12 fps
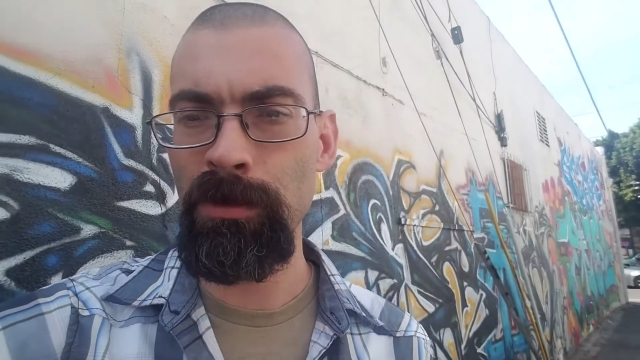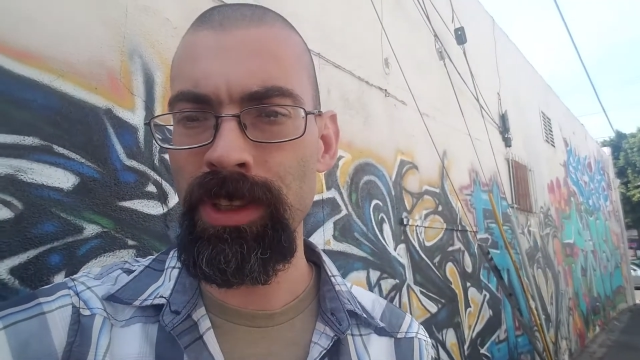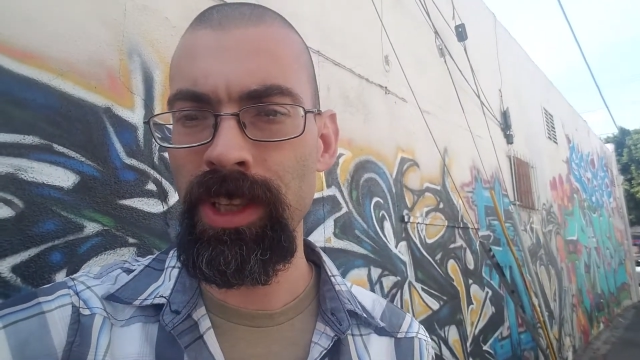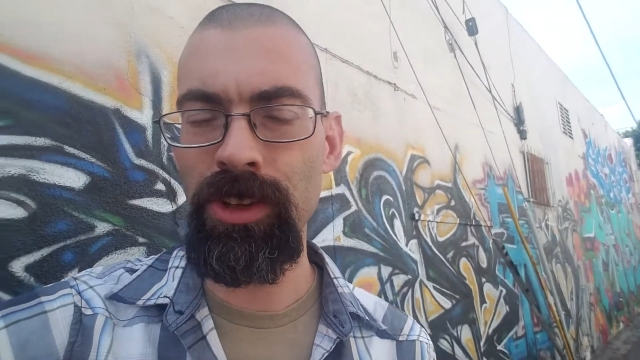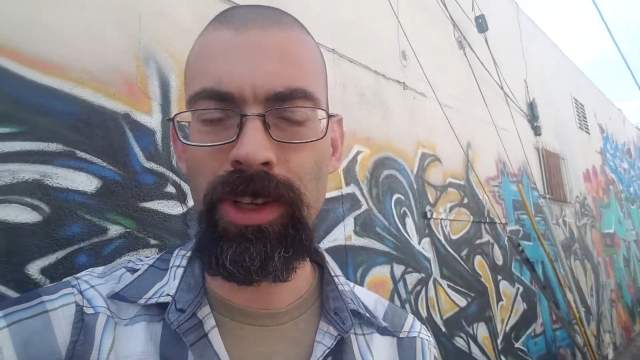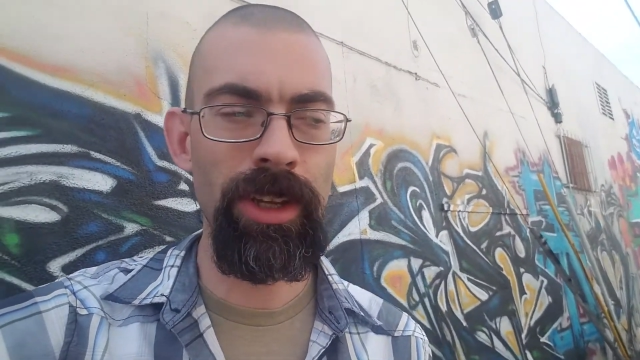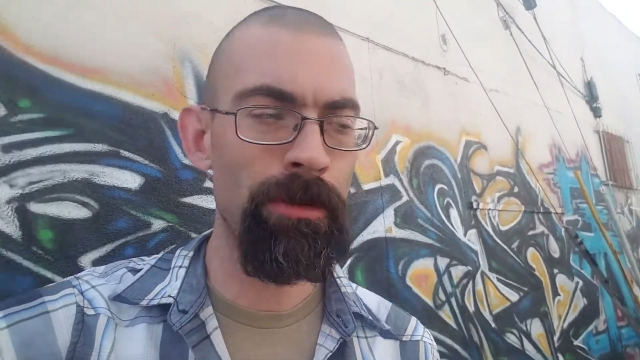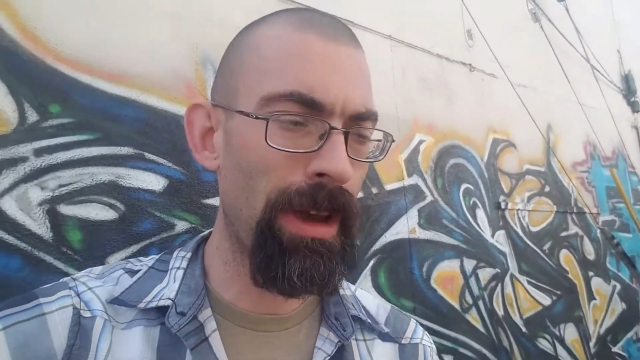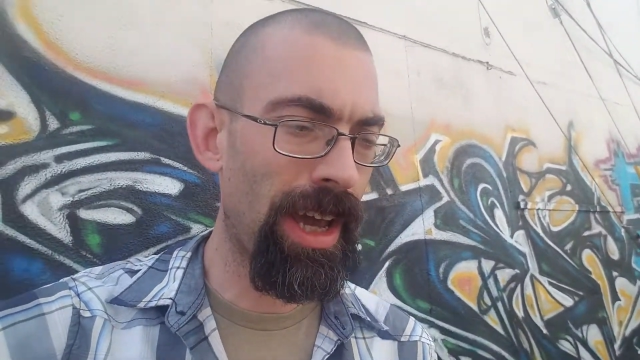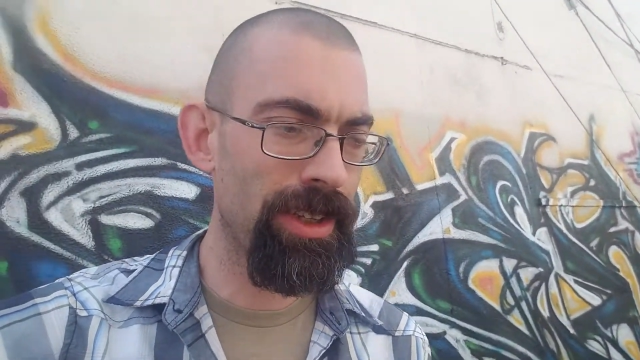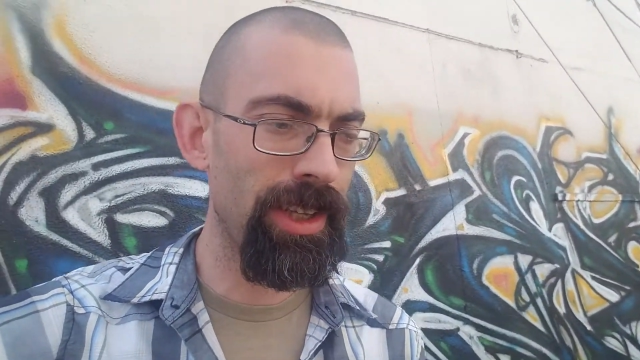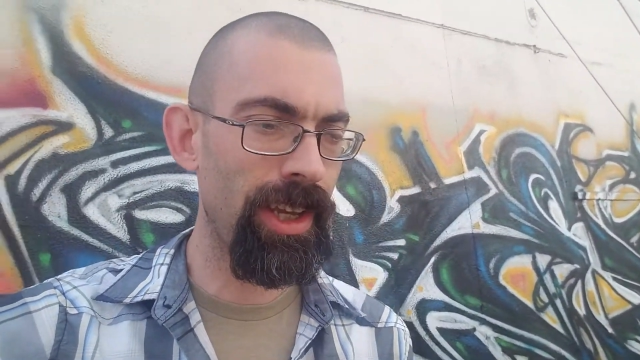but then you'll hit a
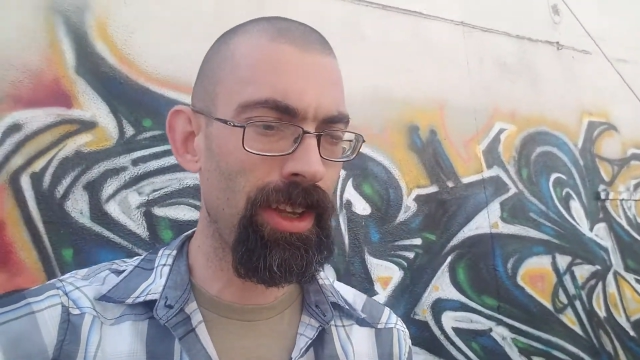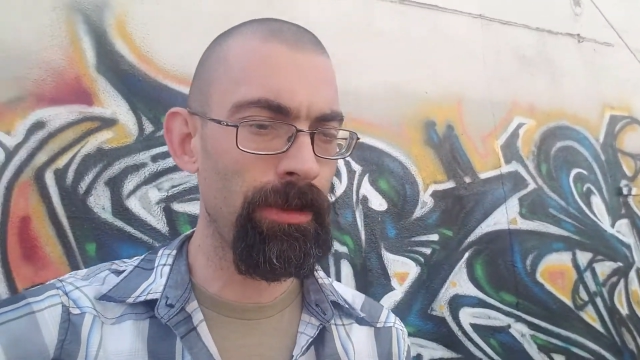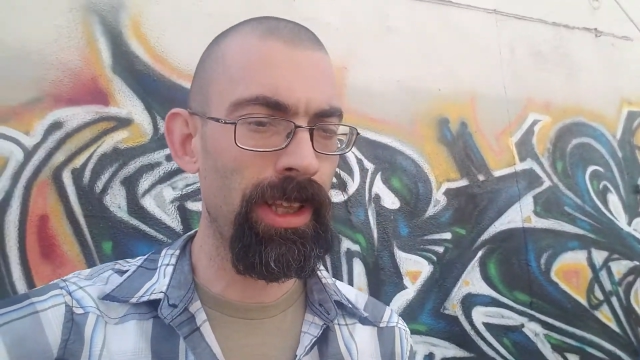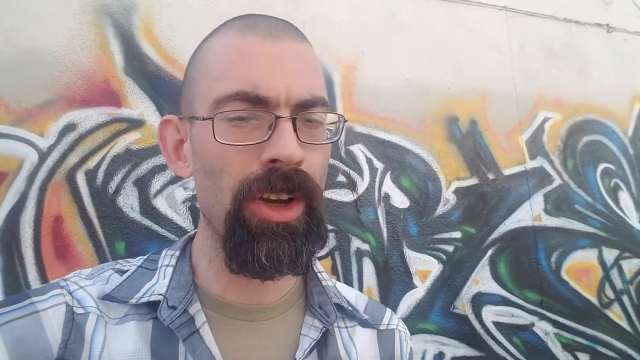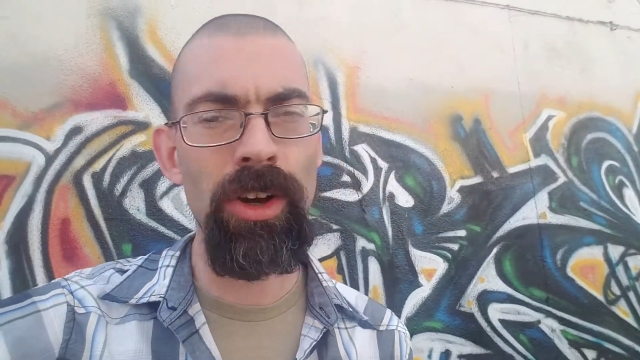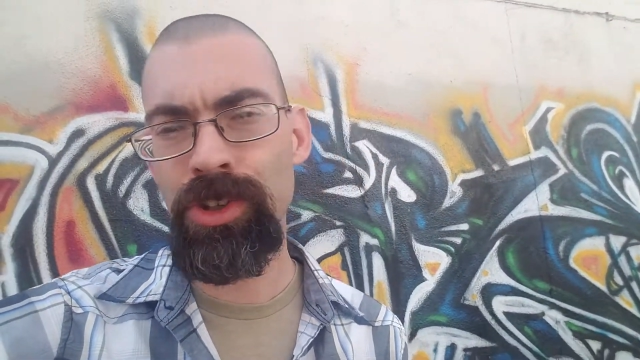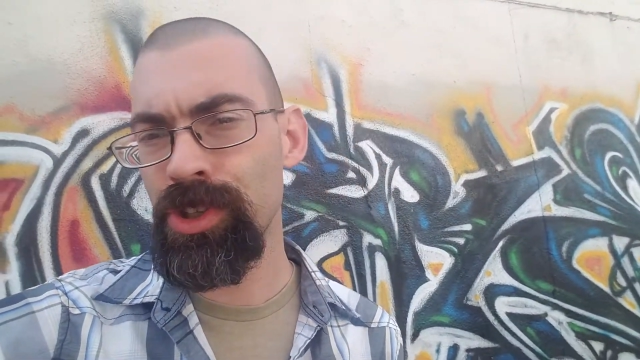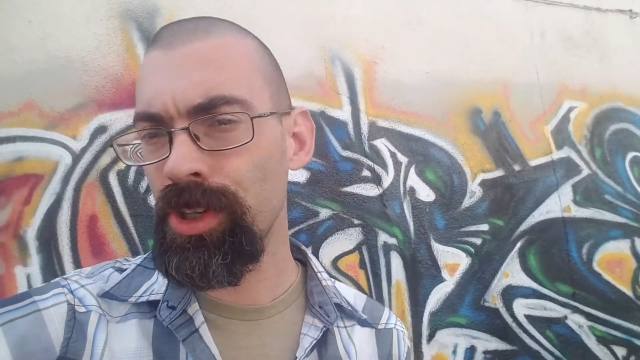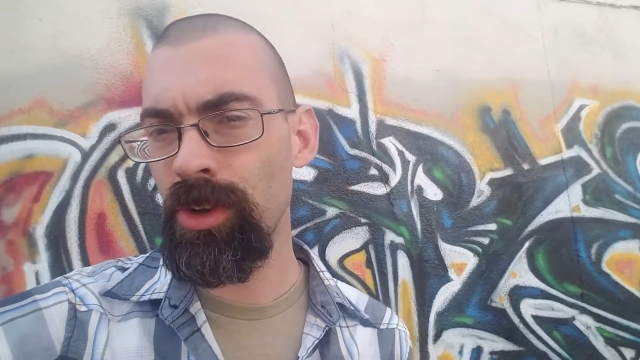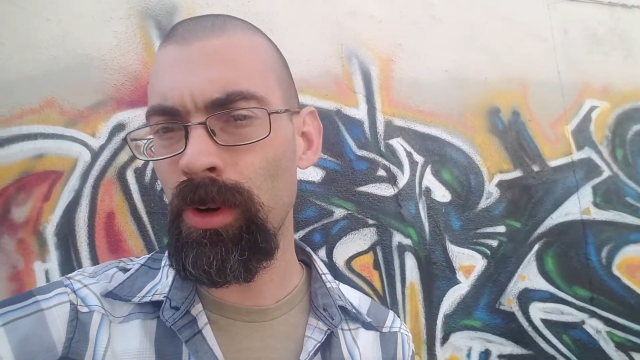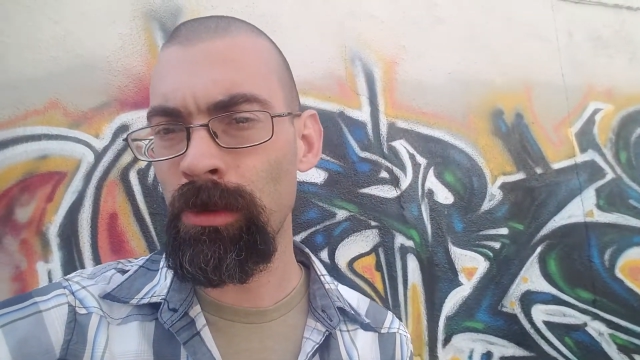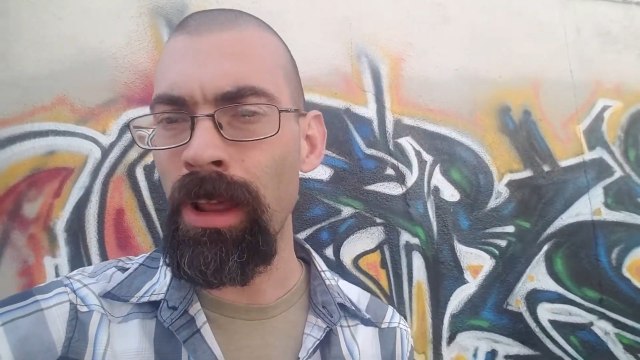bad day and it'll be like, oh shit,
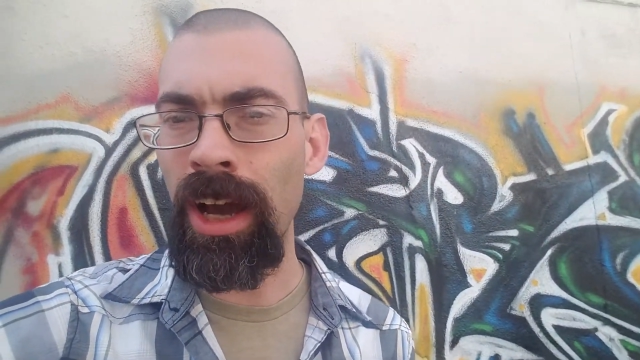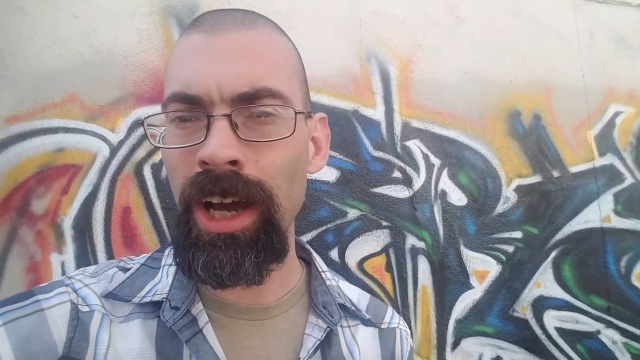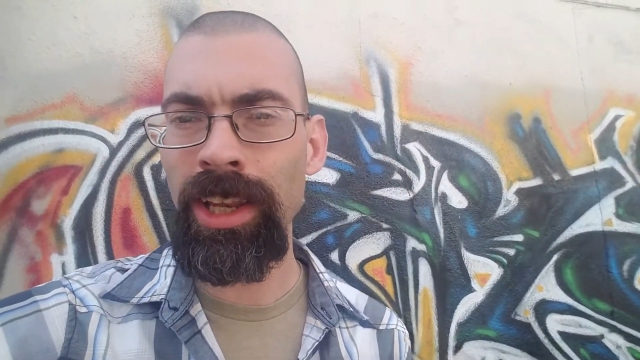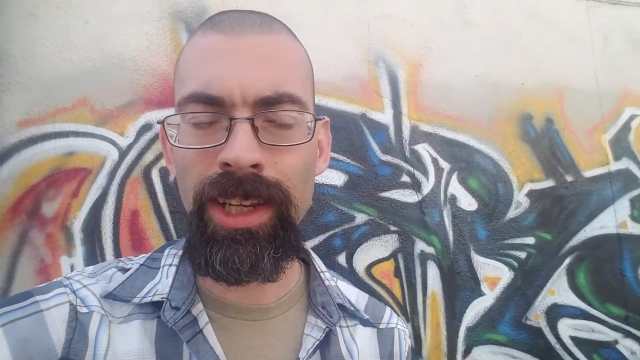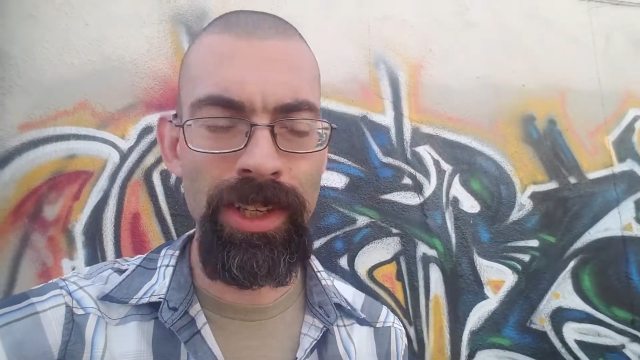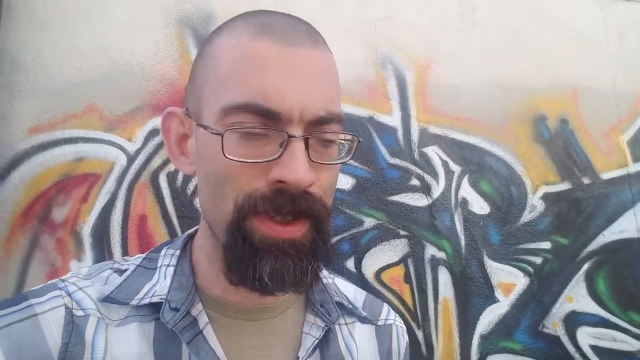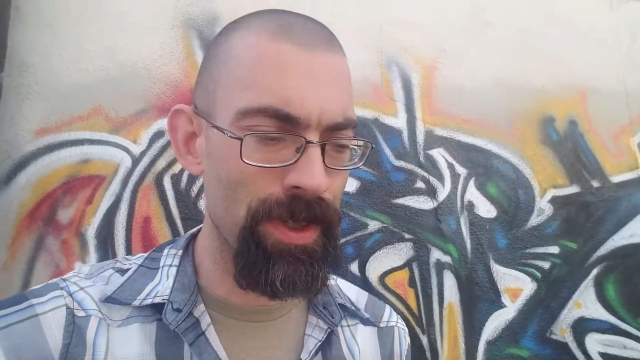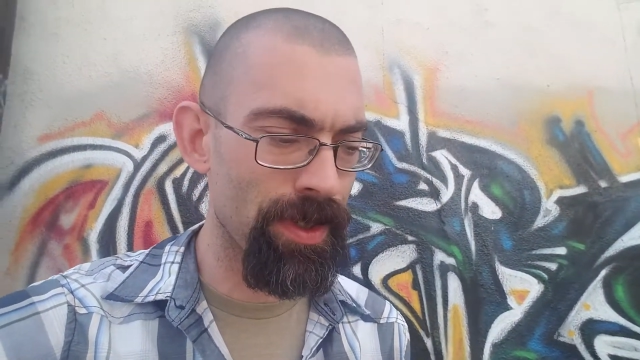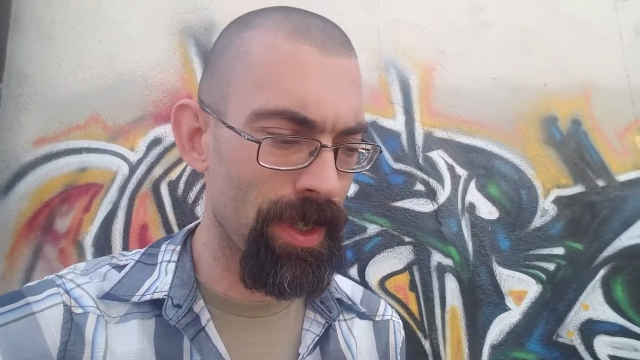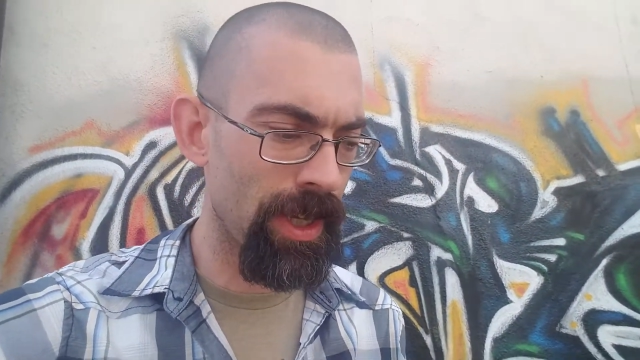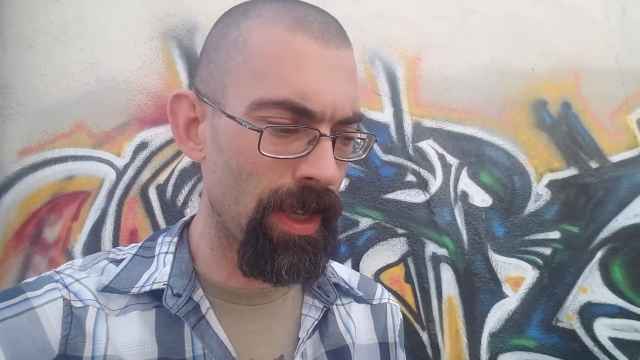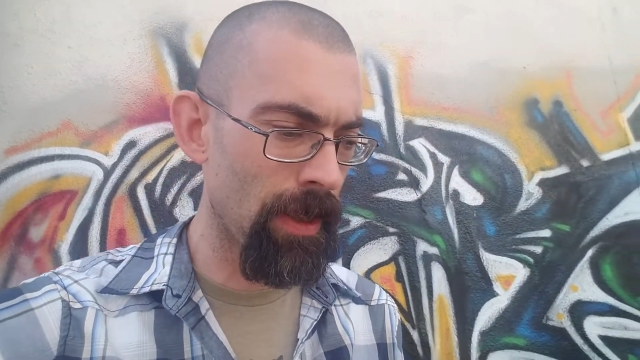no, I'm not. And it's just
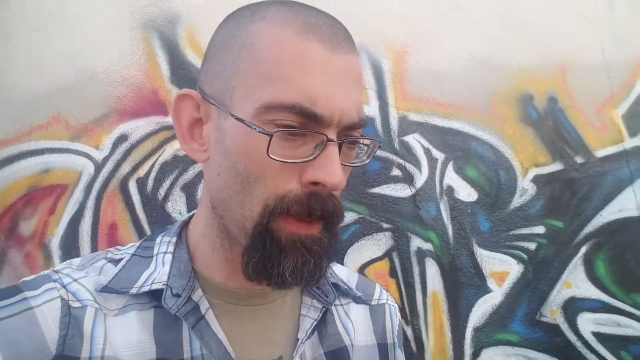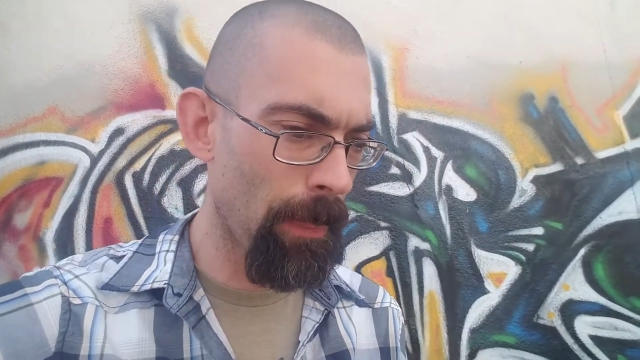like,